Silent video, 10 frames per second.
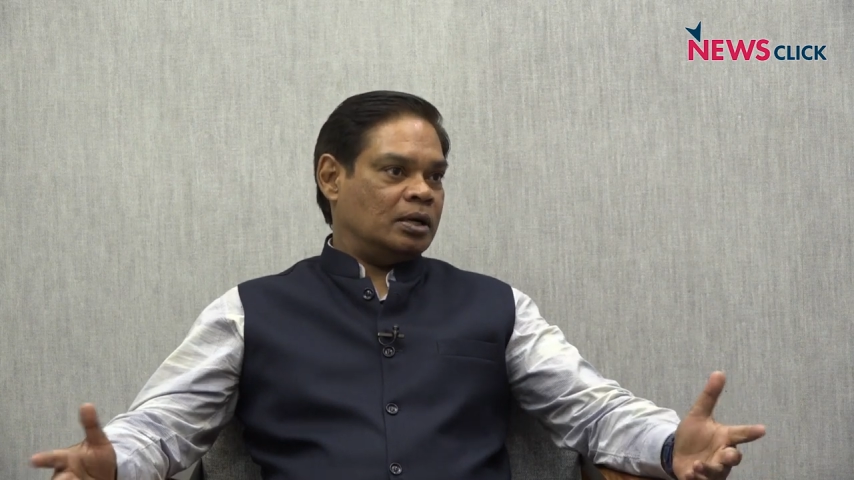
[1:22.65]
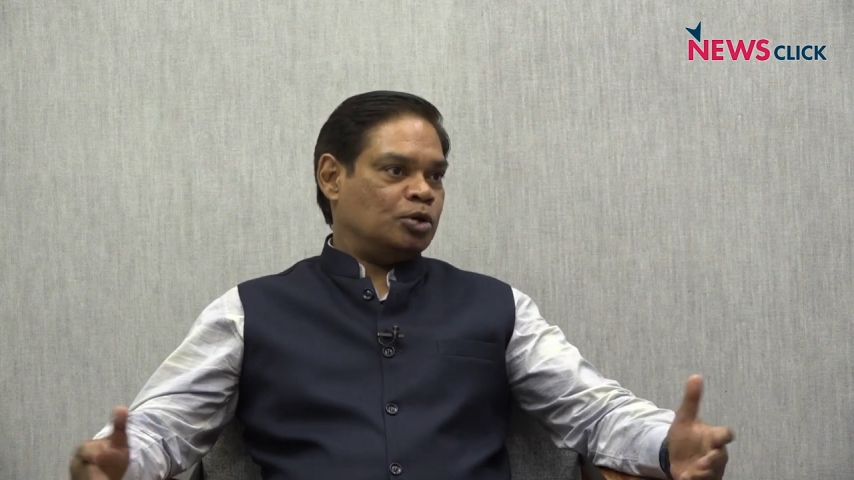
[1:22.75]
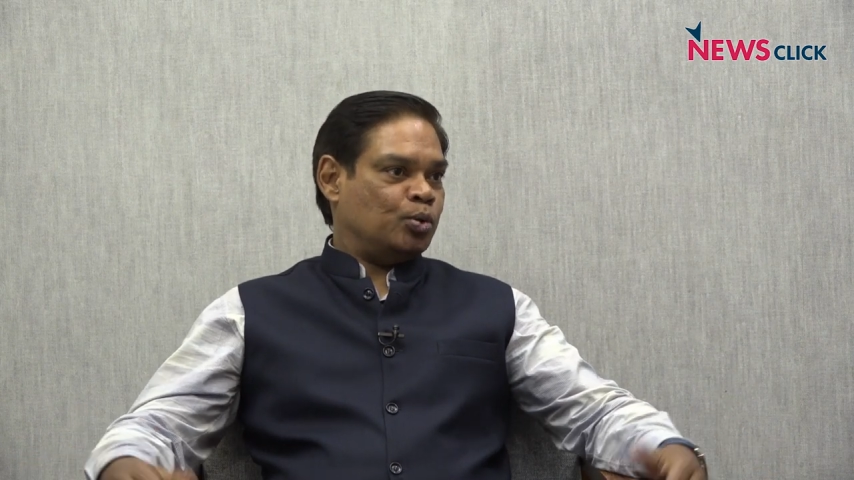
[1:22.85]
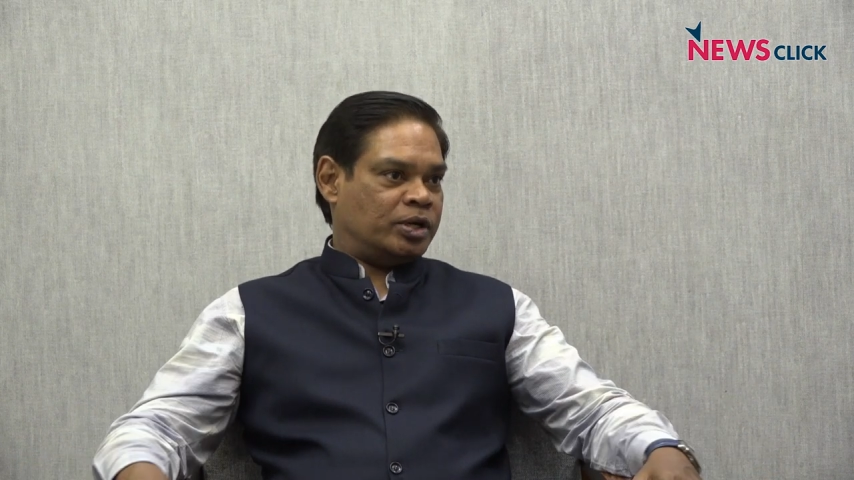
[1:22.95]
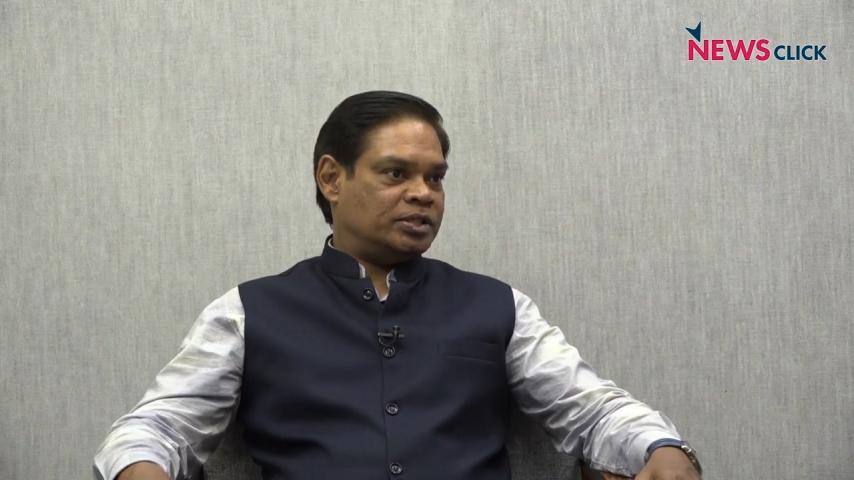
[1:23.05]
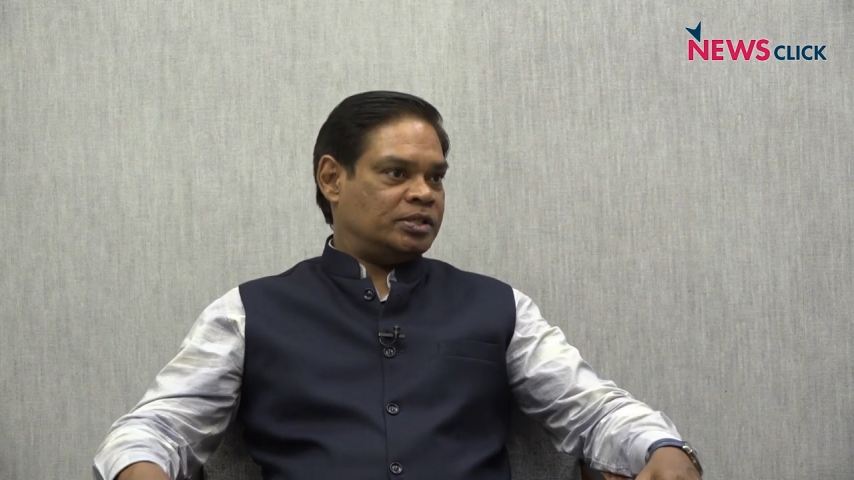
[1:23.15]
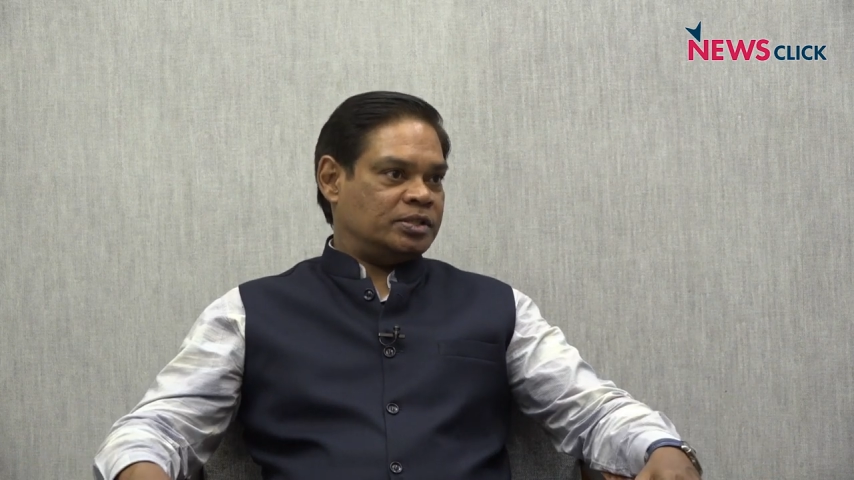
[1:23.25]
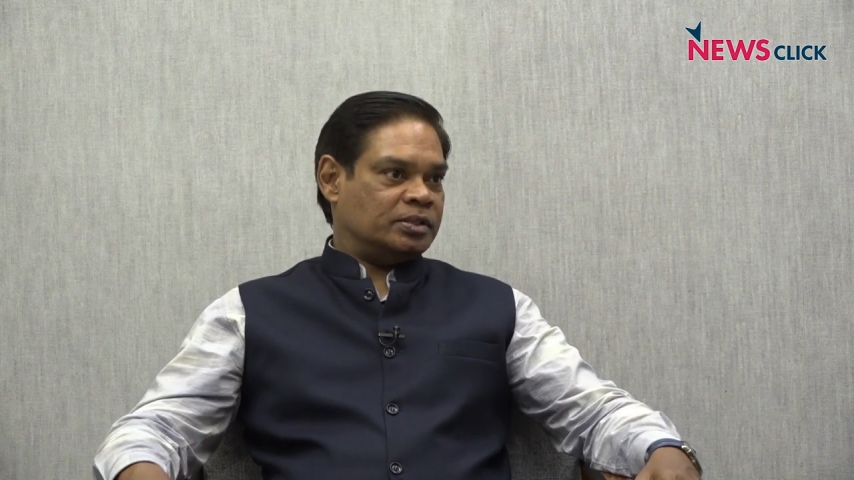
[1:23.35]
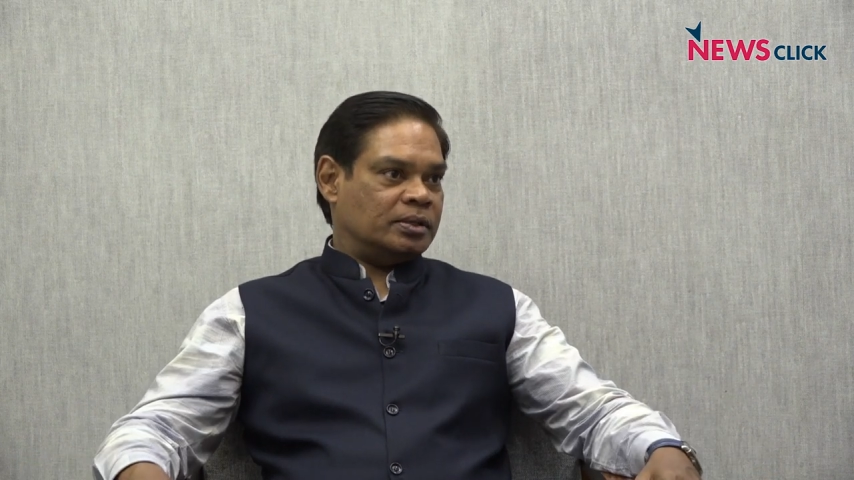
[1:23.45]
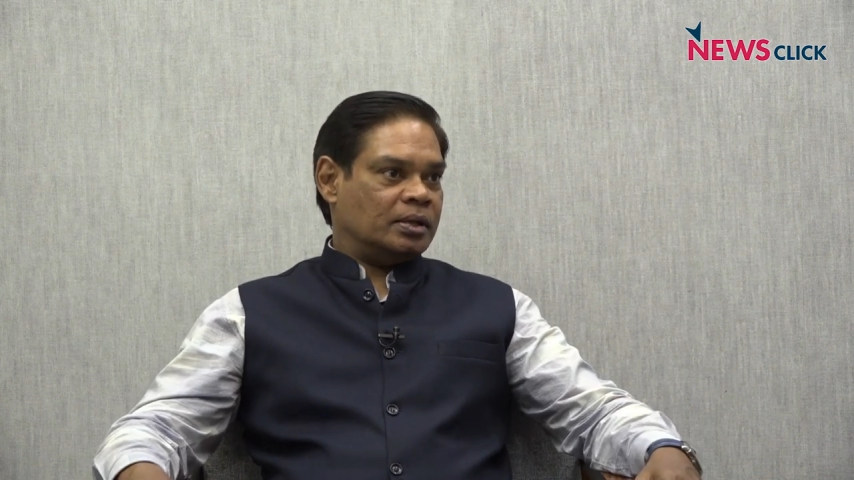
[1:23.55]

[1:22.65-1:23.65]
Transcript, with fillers: tourist season